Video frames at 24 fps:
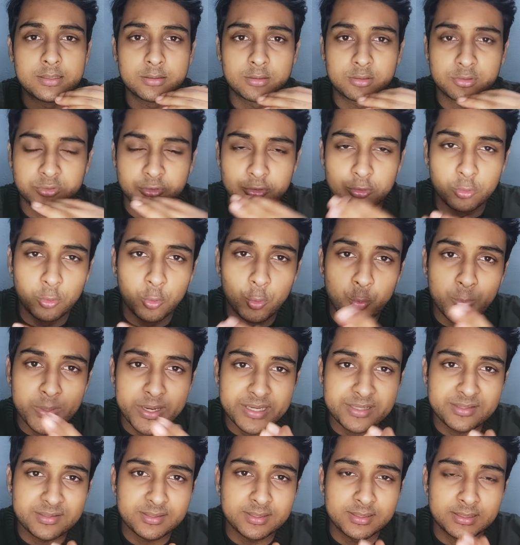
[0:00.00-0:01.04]
Slow
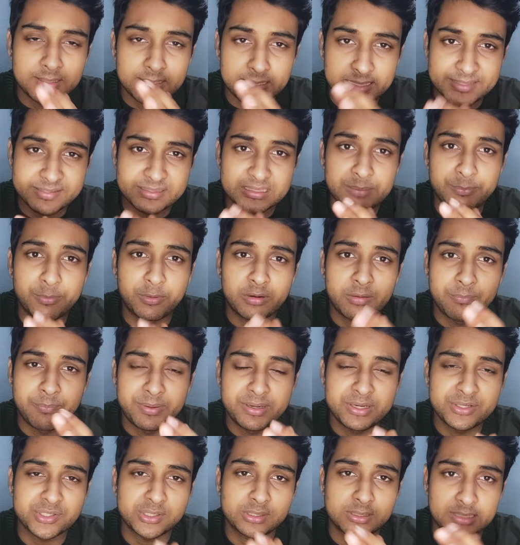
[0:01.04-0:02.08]
weights, less number of
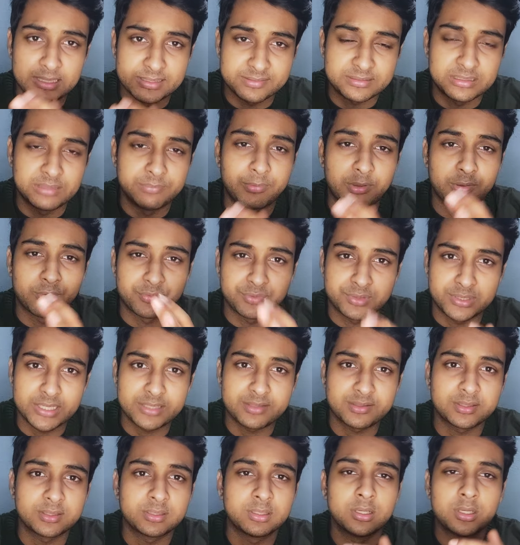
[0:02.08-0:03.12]
repetition, less number of
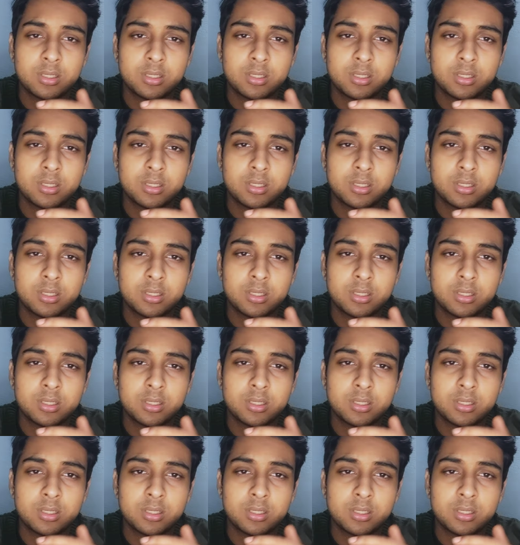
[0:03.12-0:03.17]
sets.